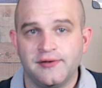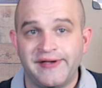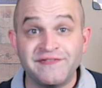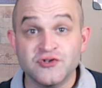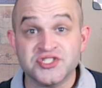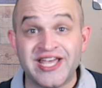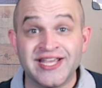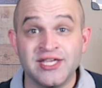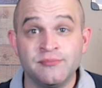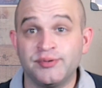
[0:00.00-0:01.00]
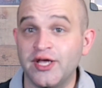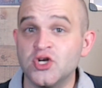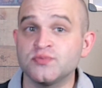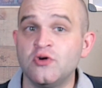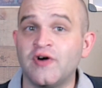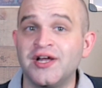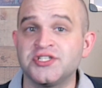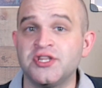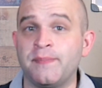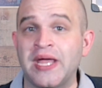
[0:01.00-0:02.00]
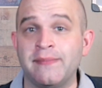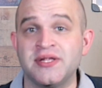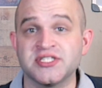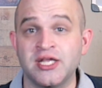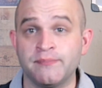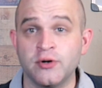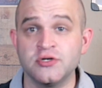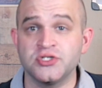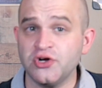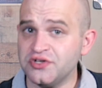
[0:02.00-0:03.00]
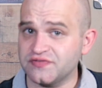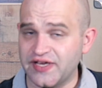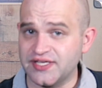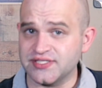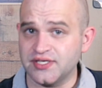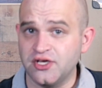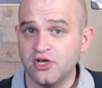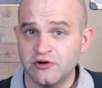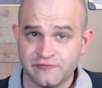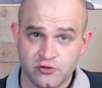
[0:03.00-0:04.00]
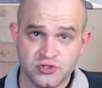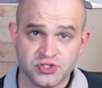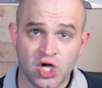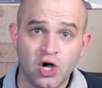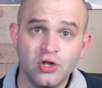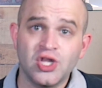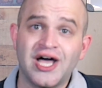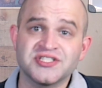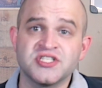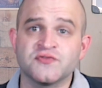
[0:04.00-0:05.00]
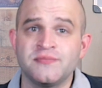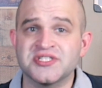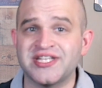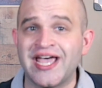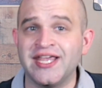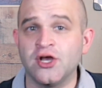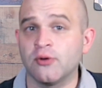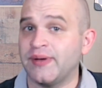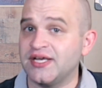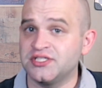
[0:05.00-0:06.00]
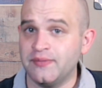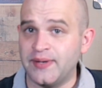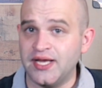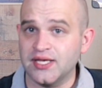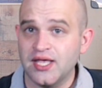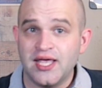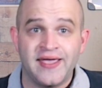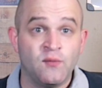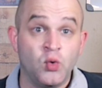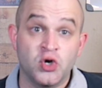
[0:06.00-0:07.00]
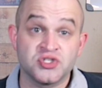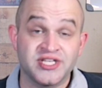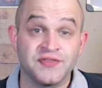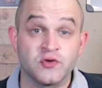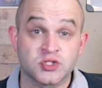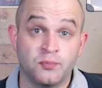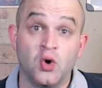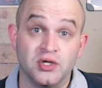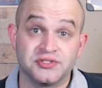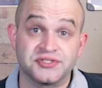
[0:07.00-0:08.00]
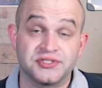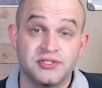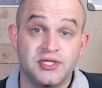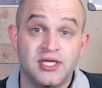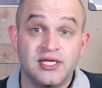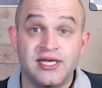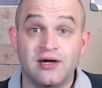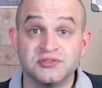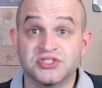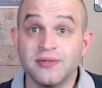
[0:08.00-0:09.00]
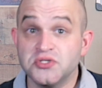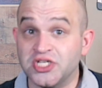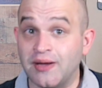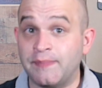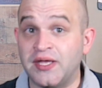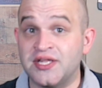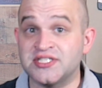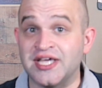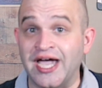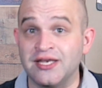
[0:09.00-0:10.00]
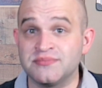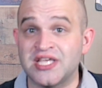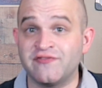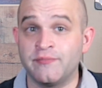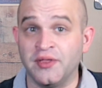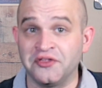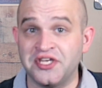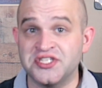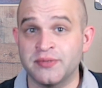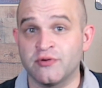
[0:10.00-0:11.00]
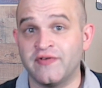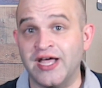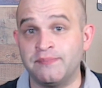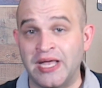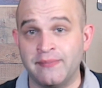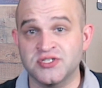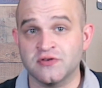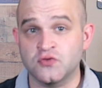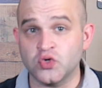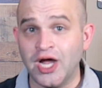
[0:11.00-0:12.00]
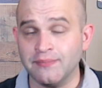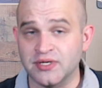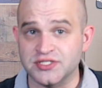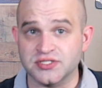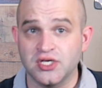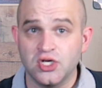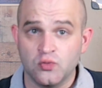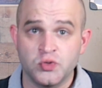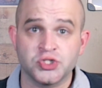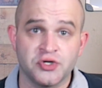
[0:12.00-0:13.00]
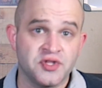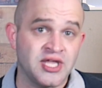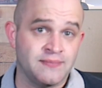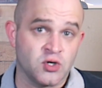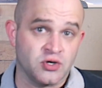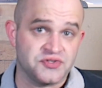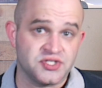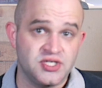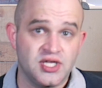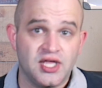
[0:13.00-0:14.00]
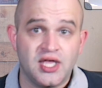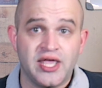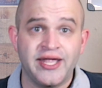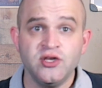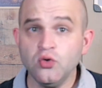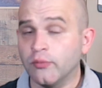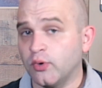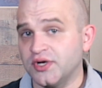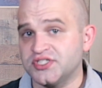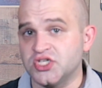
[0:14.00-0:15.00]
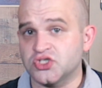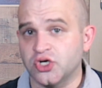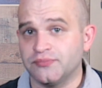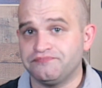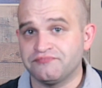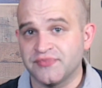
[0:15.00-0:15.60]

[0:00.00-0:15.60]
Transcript: After stacking, players move on to the payments and per turns phase. First, all losses from stacking are paid to the bank, and winners get their spoils. Now, some champions and items have abilities that provide payments of drachmas, which are the game currency, and hero points each turn.